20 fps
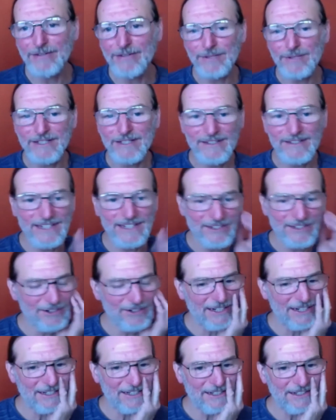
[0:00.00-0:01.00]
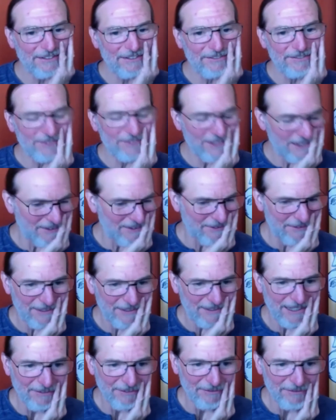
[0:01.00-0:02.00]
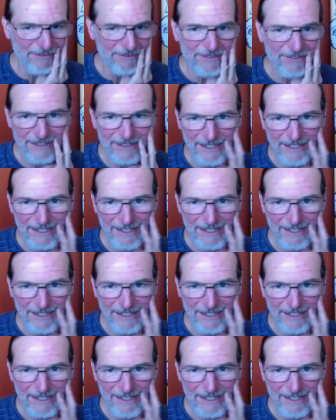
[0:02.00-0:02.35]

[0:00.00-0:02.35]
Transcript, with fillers: I really like your idea of, uh, of